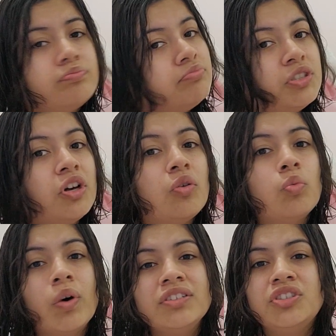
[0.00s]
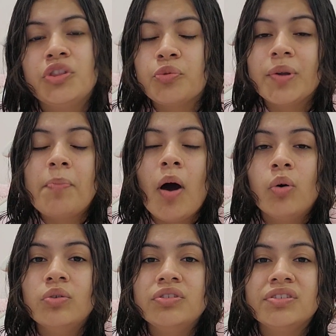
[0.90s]
1 to 3
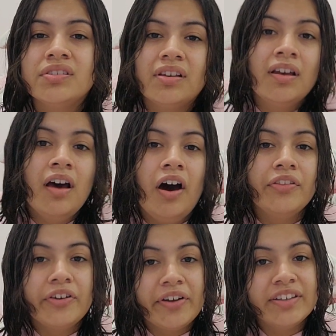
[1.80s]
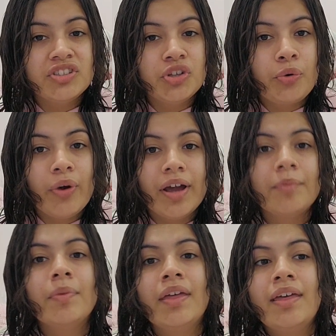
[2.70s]
posts on their
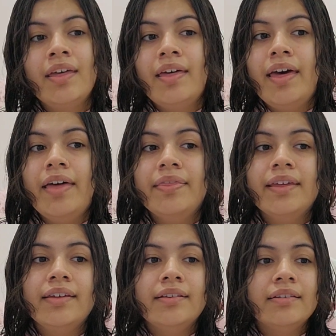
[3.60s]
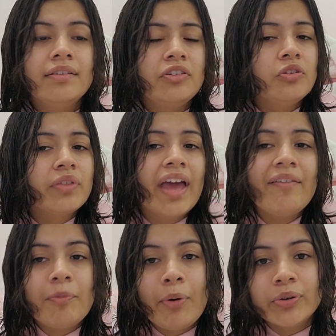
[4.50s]
Instagram, and then they
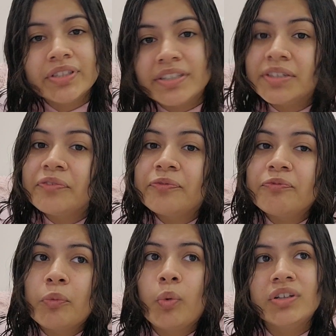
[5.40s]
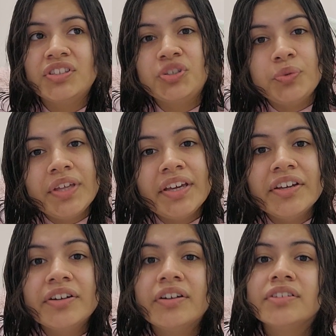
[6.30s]
haven't posted in 1 to 2
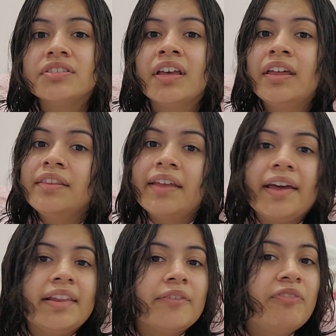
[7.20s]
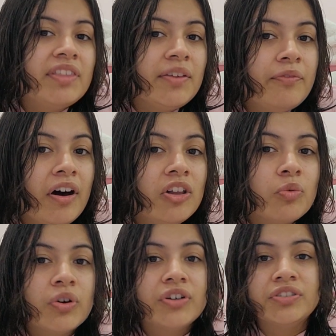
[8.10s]
years. They had like 50
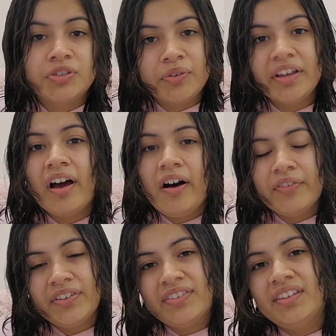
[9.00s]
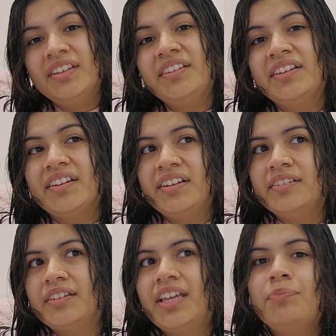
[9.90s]
followers, so they obviously didn't
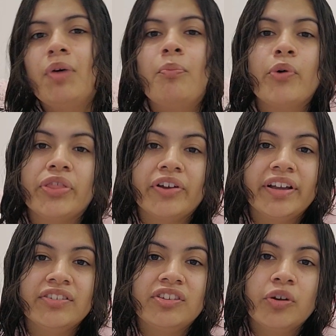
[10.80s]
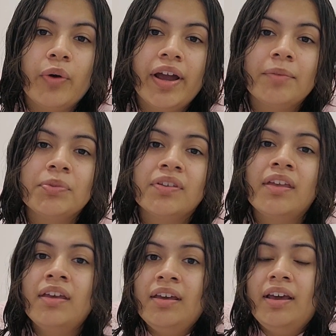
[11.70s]
keep up with their Instagrams.
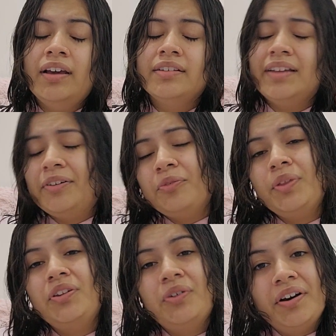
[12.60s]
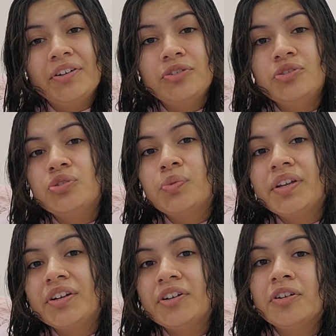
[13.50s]
And I don't really know how to use
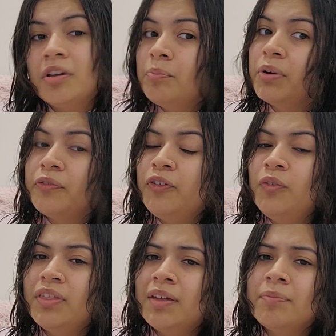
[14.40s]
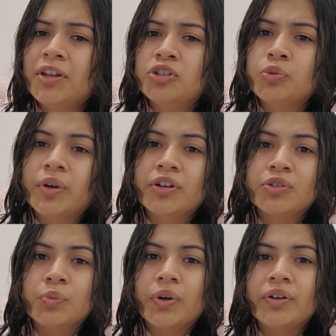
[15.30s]
Twitter, but a few of them, their
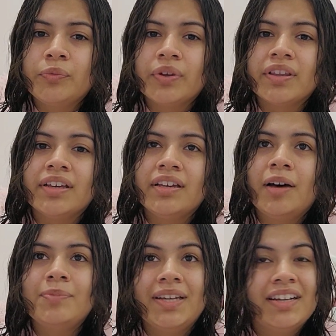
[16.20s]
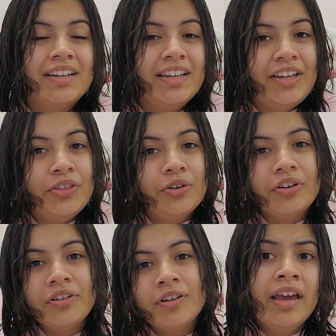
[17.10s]
Twitters weren't really updated
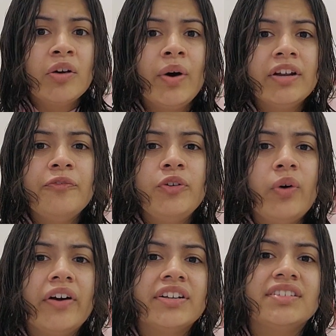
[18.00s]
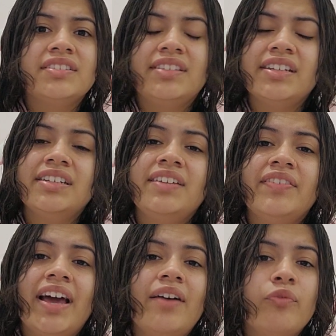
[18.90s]
either. And quite a few artists didn't even
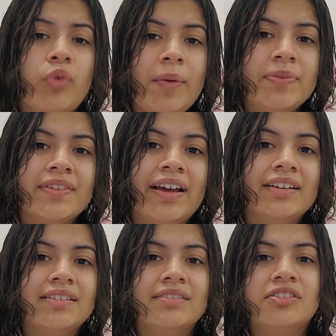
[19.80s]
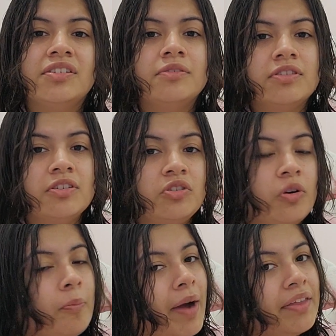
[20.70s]
have websites to
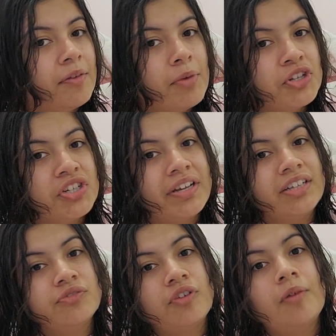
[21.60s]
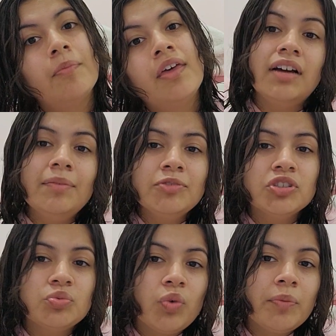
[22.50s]
buy their merchandise from. I'm
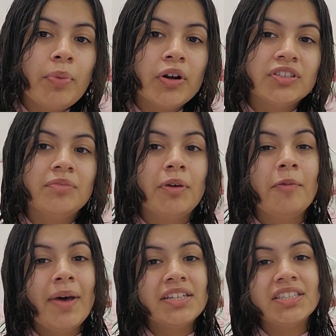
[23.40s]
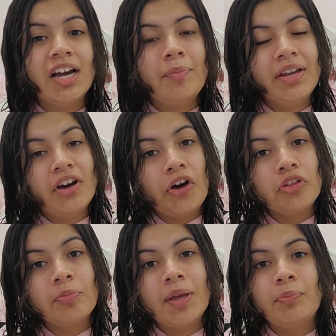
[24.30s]
just one person, but imagine how many other
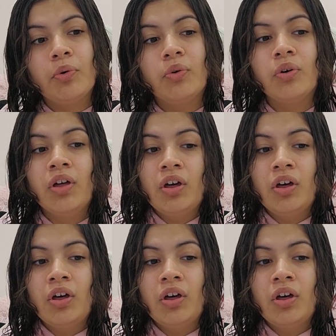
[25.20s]
people